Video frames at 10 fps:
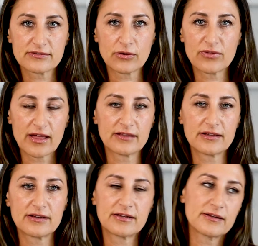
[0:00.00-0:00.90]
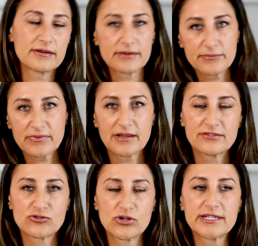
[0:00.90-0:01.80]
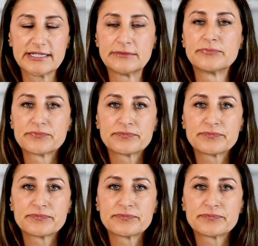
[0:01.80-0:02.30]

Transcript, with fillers: So that right. It's tricky.